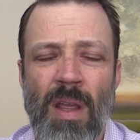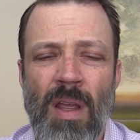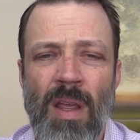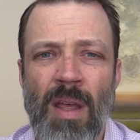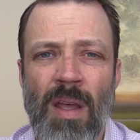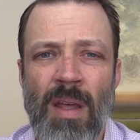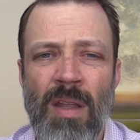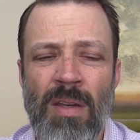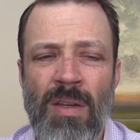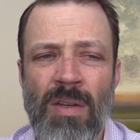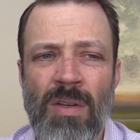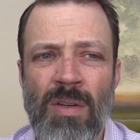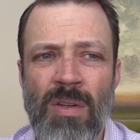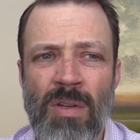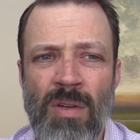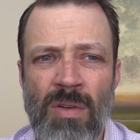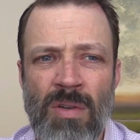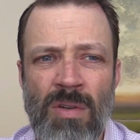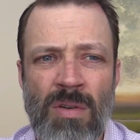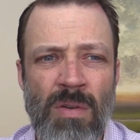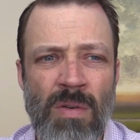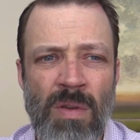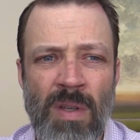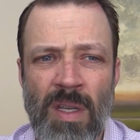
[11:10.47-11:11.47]
and you're
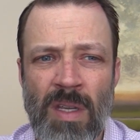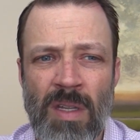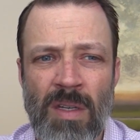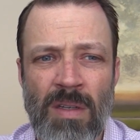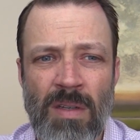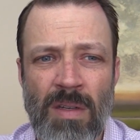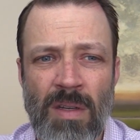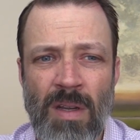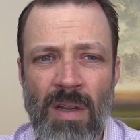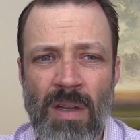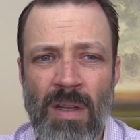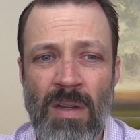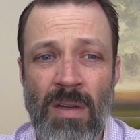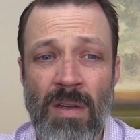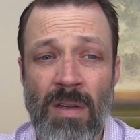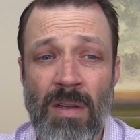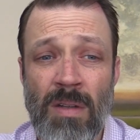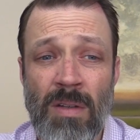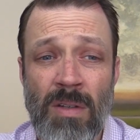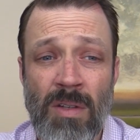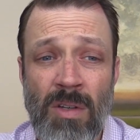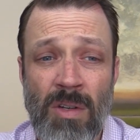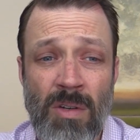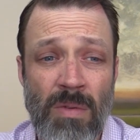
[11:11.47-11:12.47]
doing it
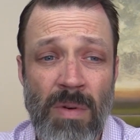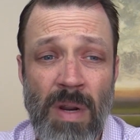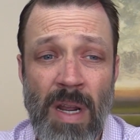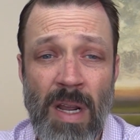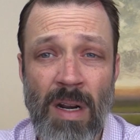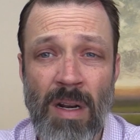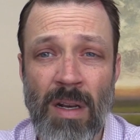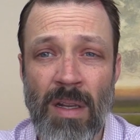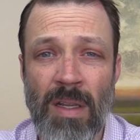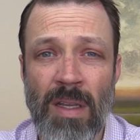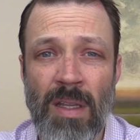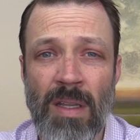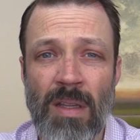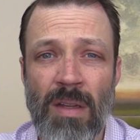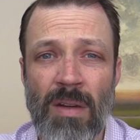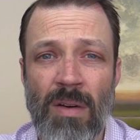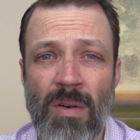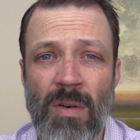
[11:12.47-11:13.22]
directly